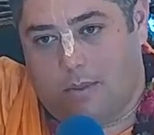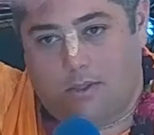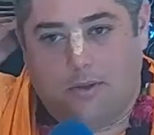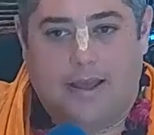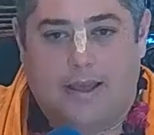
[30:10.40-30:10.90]

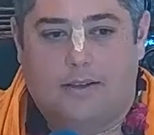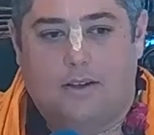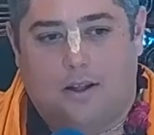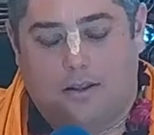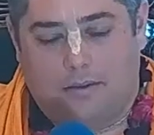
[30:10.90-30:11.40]
but you can't
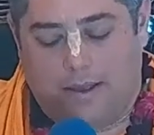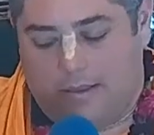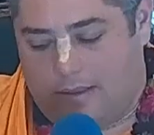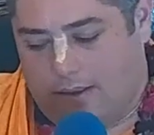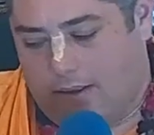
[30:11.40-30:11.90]

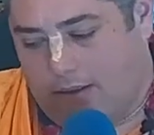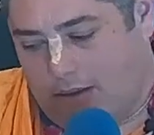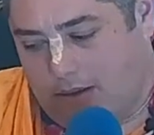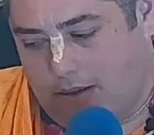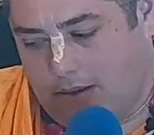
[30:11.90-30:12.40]
tolerate the,
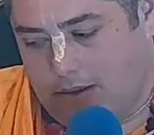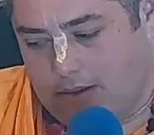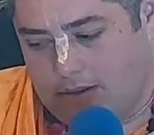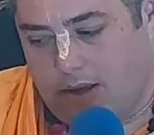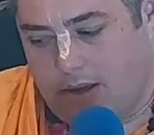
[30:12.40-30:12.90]
the, the
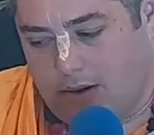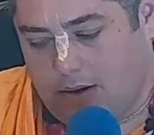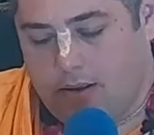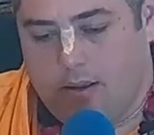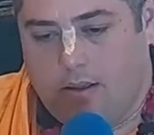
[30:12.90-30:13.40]

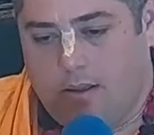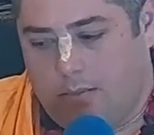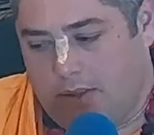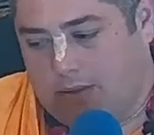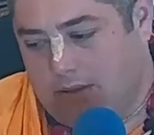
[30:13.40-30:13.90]
sun,
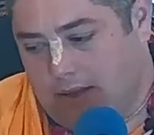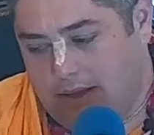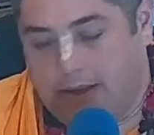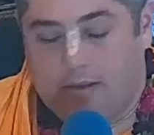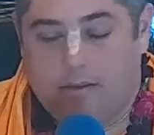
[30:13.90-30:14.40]
means the
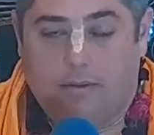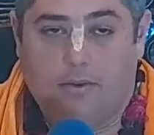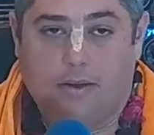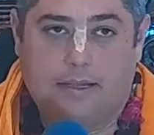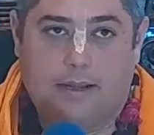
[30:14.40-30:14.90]
heat. Like,
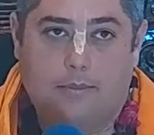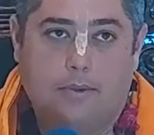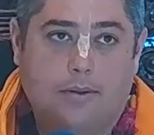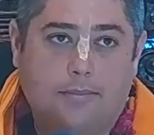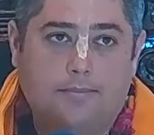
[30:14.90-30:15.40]
for
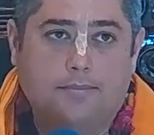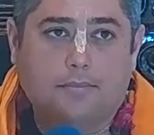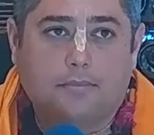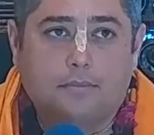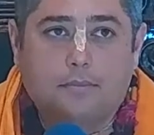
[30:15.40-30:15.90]
example,
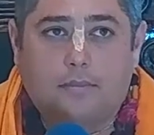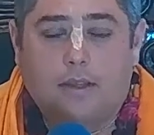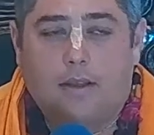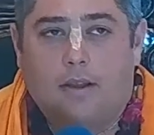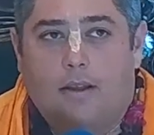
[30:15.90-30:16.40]

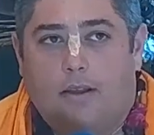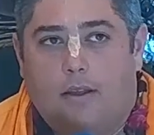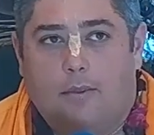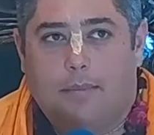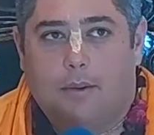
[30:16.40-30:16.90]

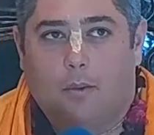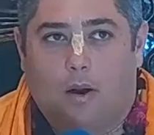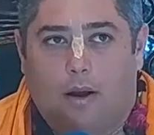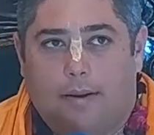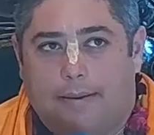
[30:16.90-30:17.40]
you might be
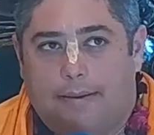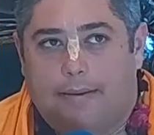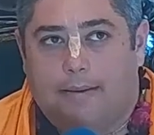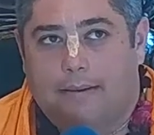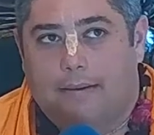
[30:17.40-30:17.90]

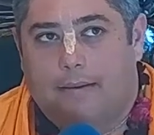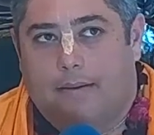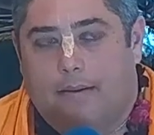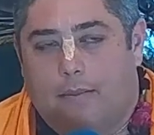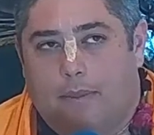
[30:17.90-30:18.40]
walking
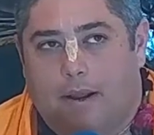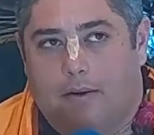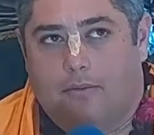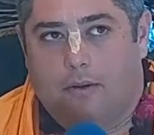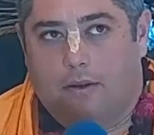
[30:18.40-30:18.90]

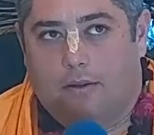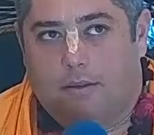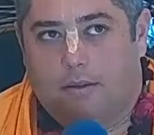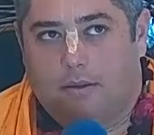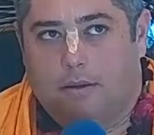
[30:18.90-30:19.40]
barefoot